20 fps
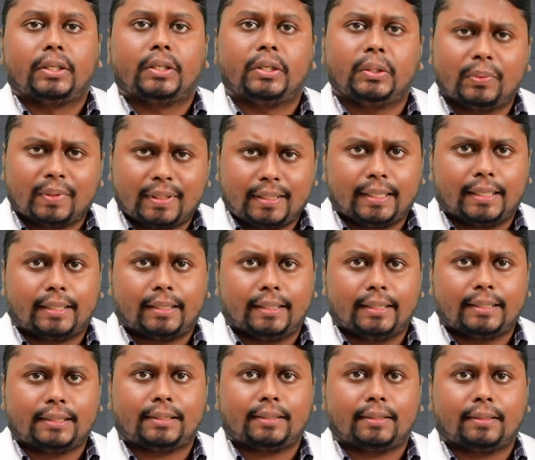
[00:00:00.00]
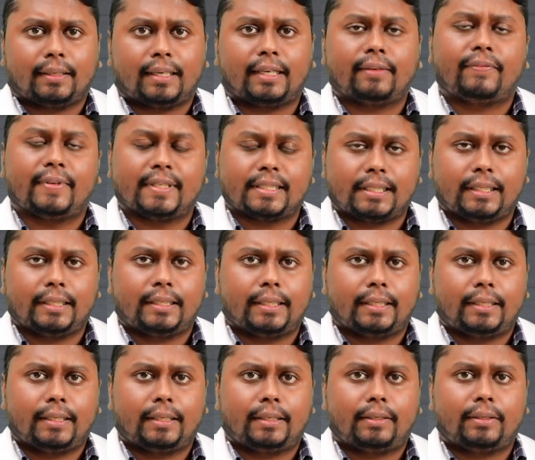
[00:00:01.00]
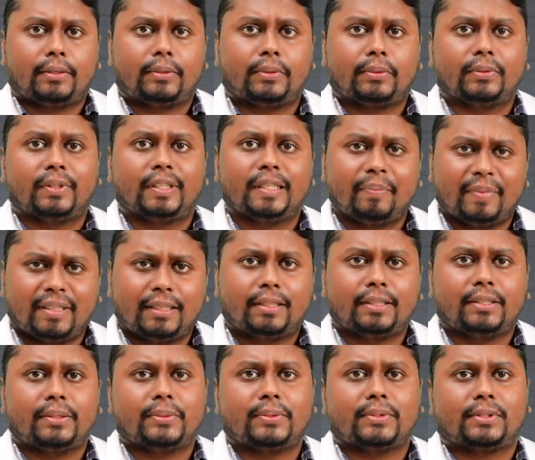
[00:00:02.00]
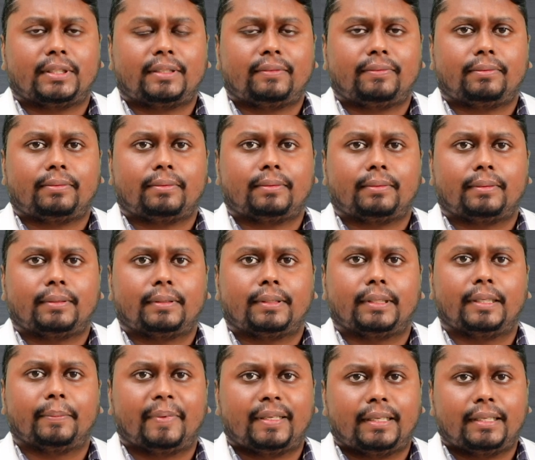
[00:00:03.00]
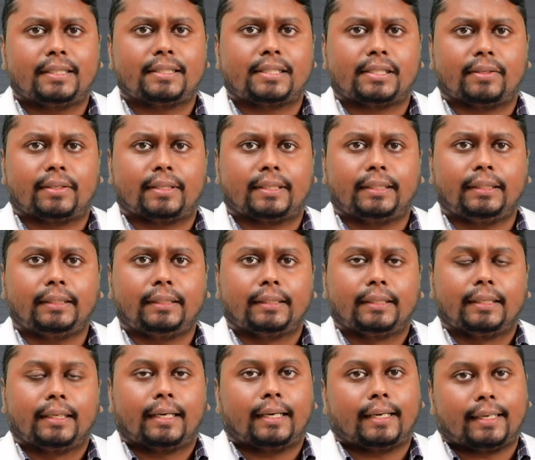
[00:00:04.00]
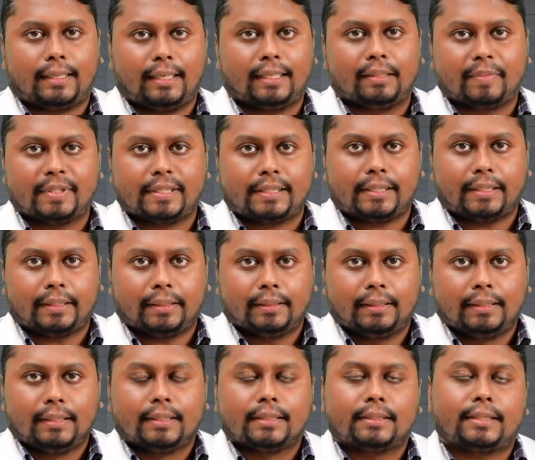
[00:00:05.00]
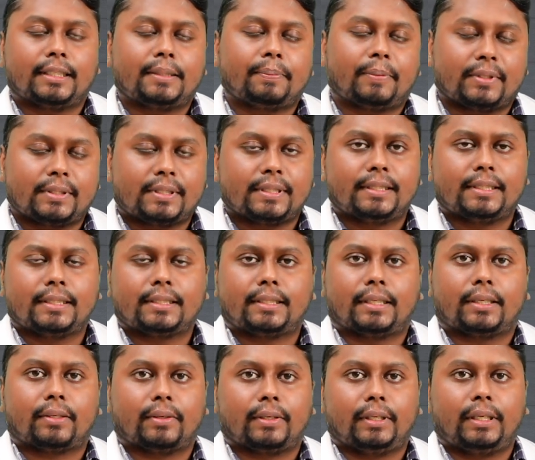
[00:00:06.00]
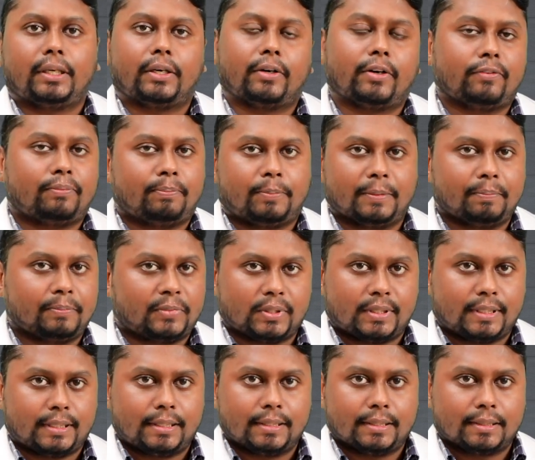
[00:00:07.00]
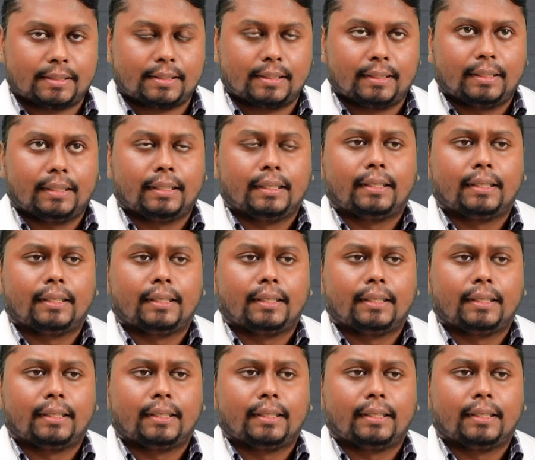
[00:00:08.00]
Newer techniques have facilitated to limit the use of dependency on a heart-lung machine. Such procedures are called off-pump procedures.